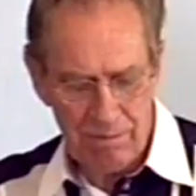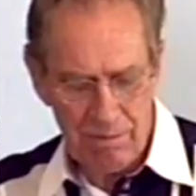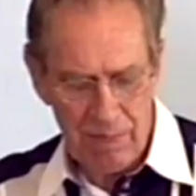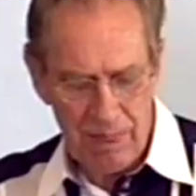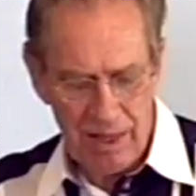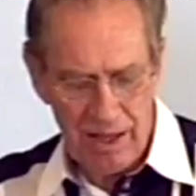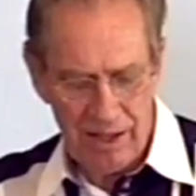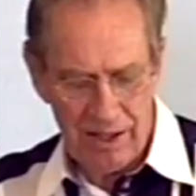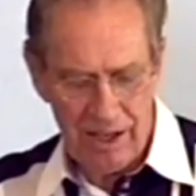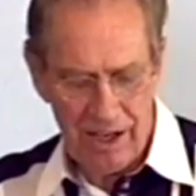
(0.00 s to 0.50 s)

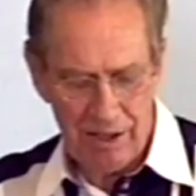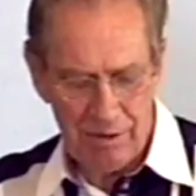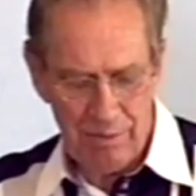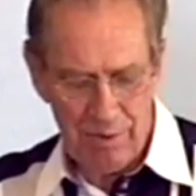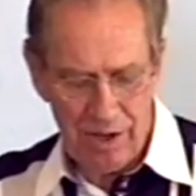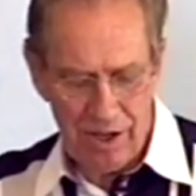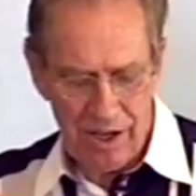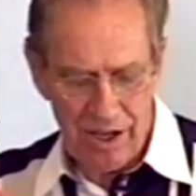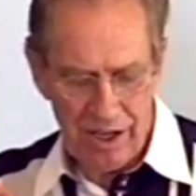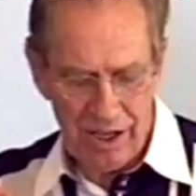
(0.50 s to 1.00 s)
that
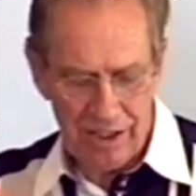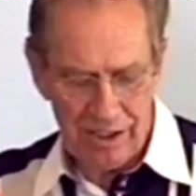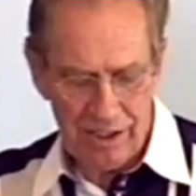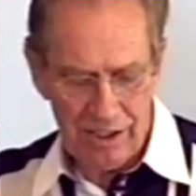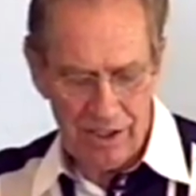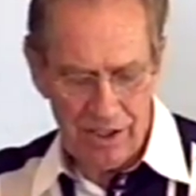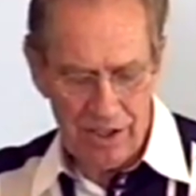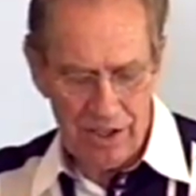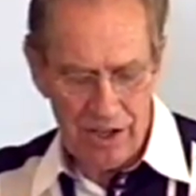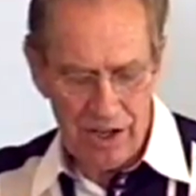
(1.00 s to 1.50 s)
being
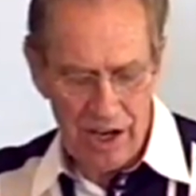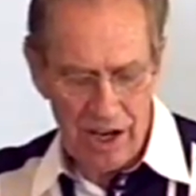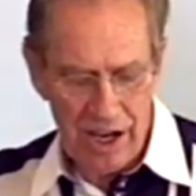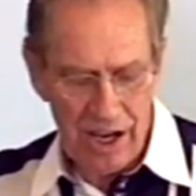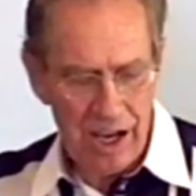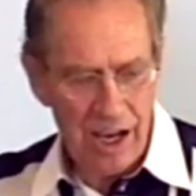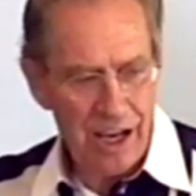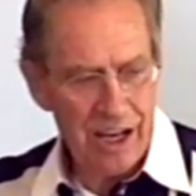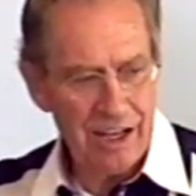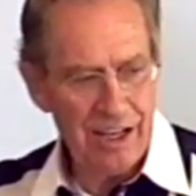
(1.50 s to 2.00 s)

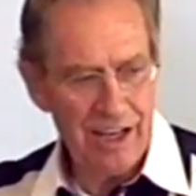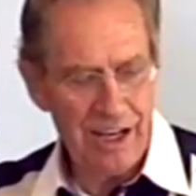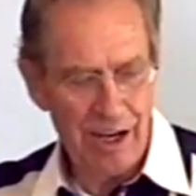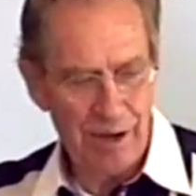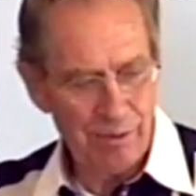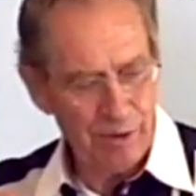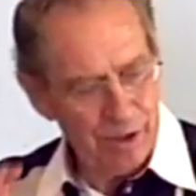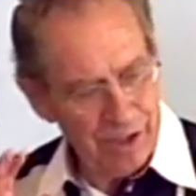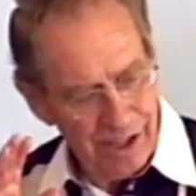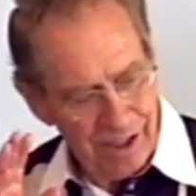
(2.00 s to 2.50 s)
dead, I'm
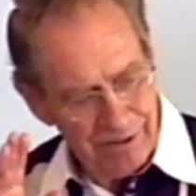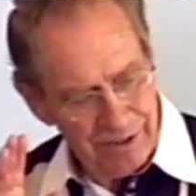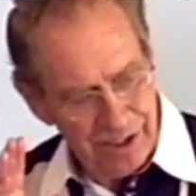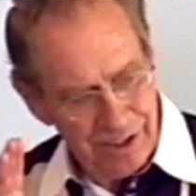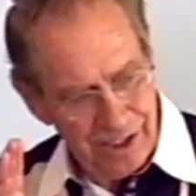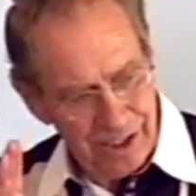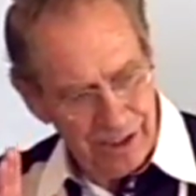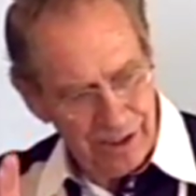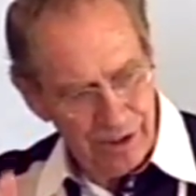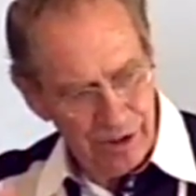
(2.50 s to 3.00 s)
going to have to
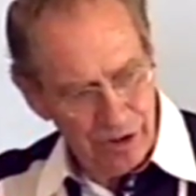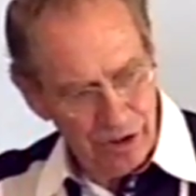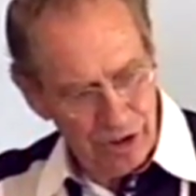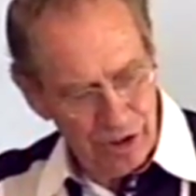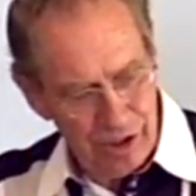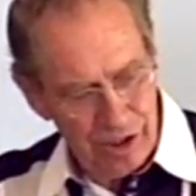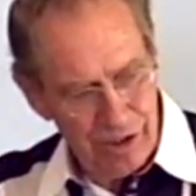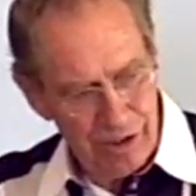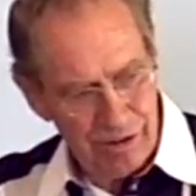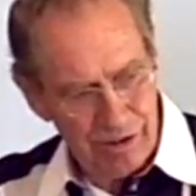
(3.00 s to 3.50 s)
take this
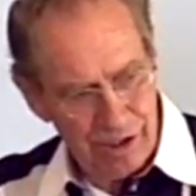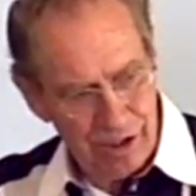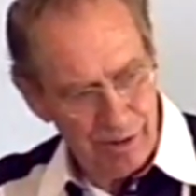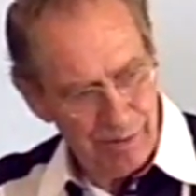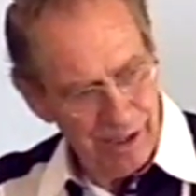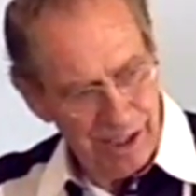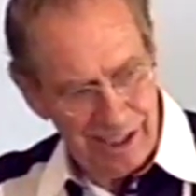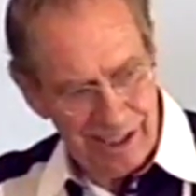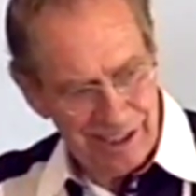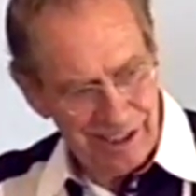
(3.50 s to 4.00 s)
slowly
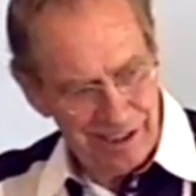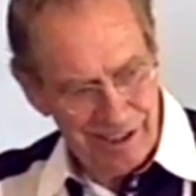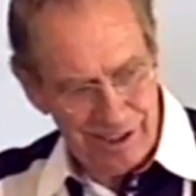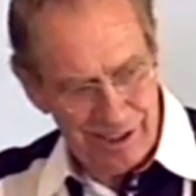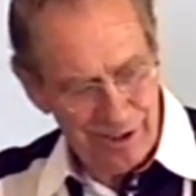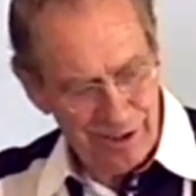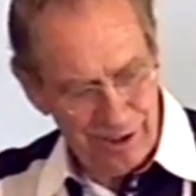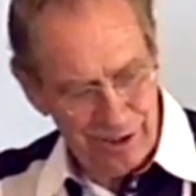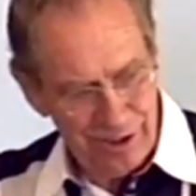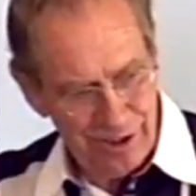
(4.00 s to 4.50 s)
because this
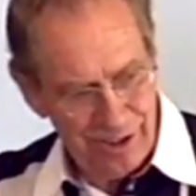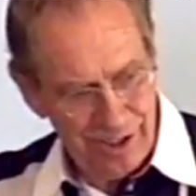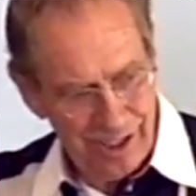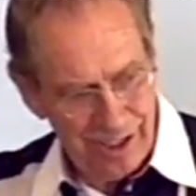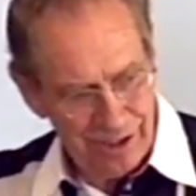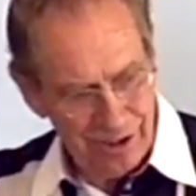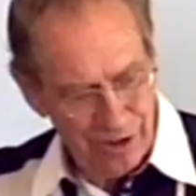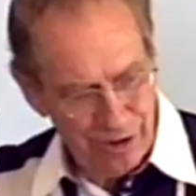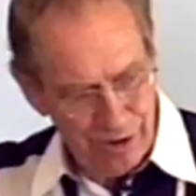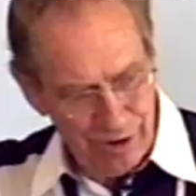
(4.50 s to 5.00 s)
is not
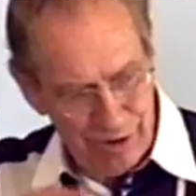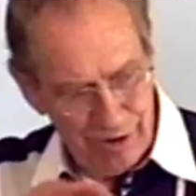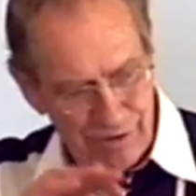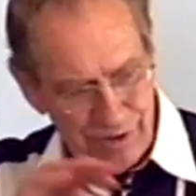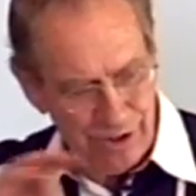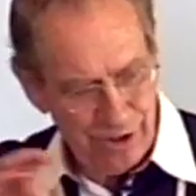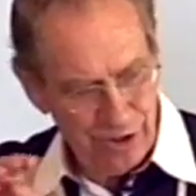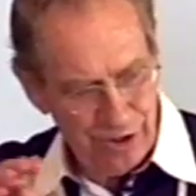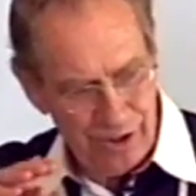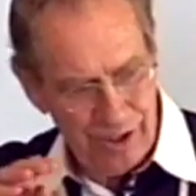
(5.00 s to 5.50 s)

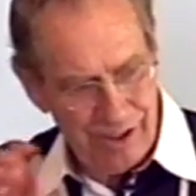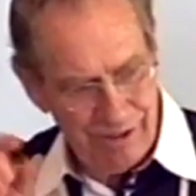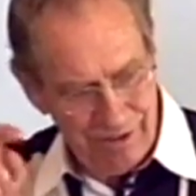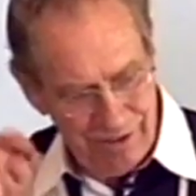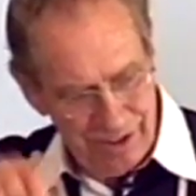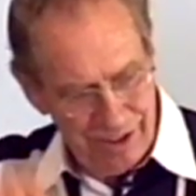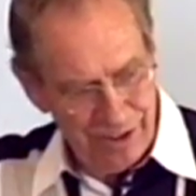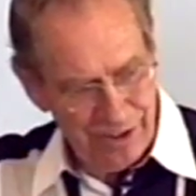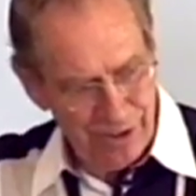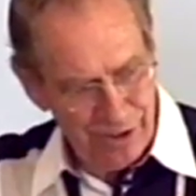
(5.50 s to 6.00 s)
surface stuff.
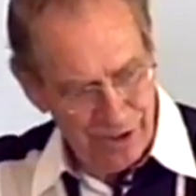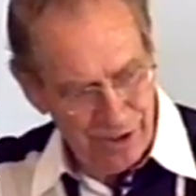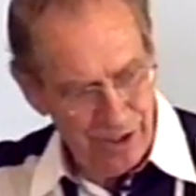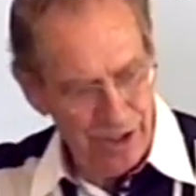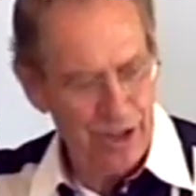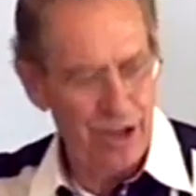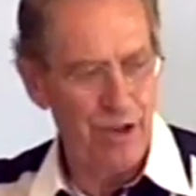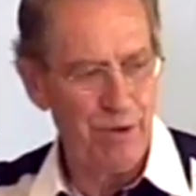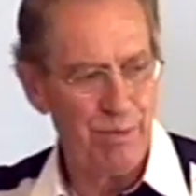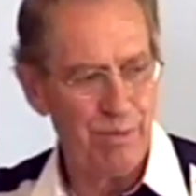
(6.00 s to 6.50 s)
This is
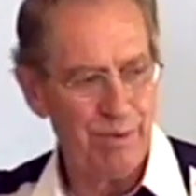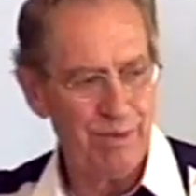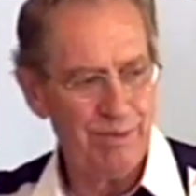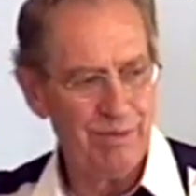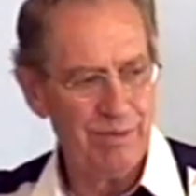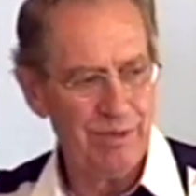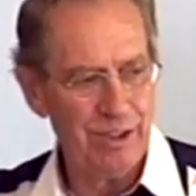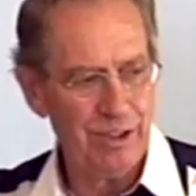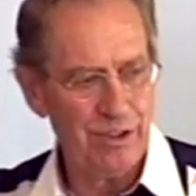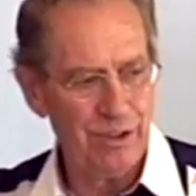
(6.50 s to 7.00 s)
deep.
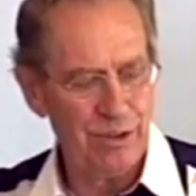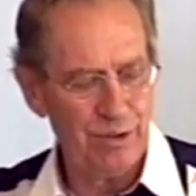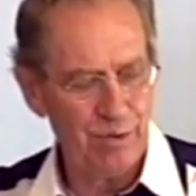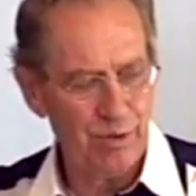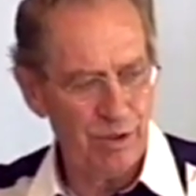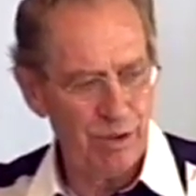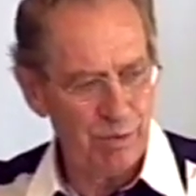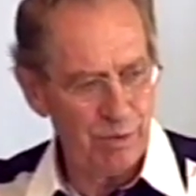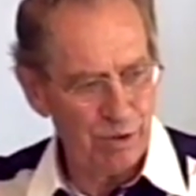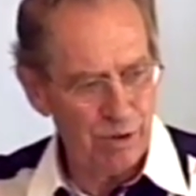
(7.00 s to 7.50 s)
This is where
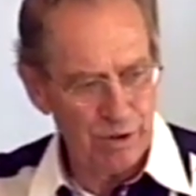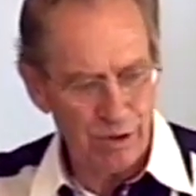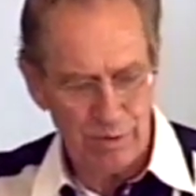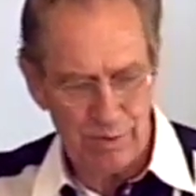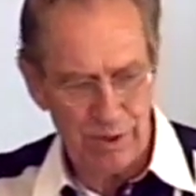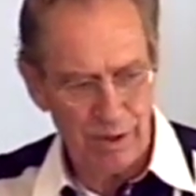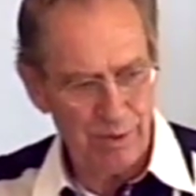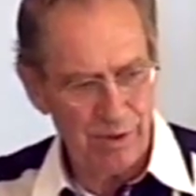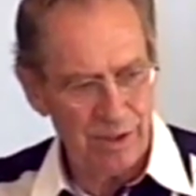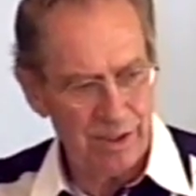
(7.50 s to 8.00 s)
most
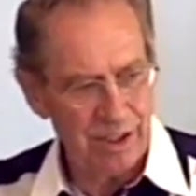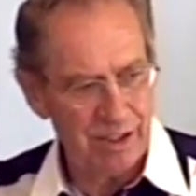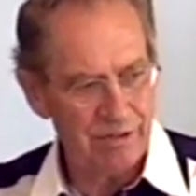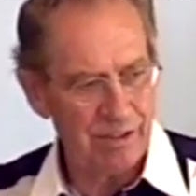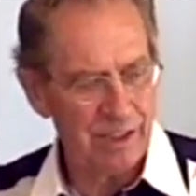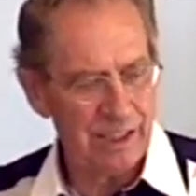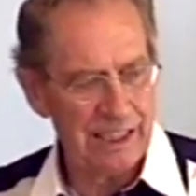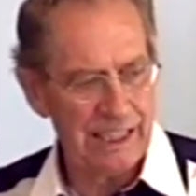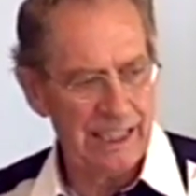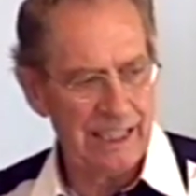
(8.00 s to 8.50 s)
people never
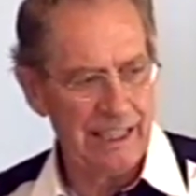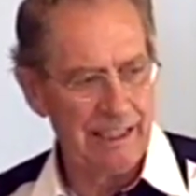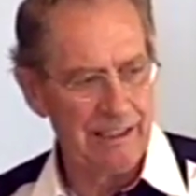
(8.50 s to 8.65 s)
get.